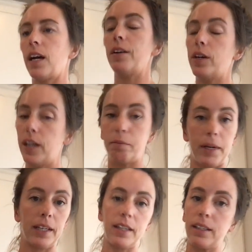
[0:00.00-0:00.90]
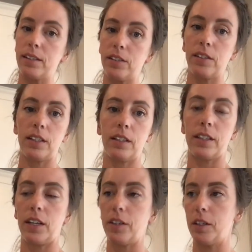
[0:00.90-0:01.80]
I know I have pancakes still sitting on
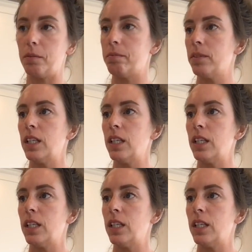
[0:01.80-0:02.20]
the counter.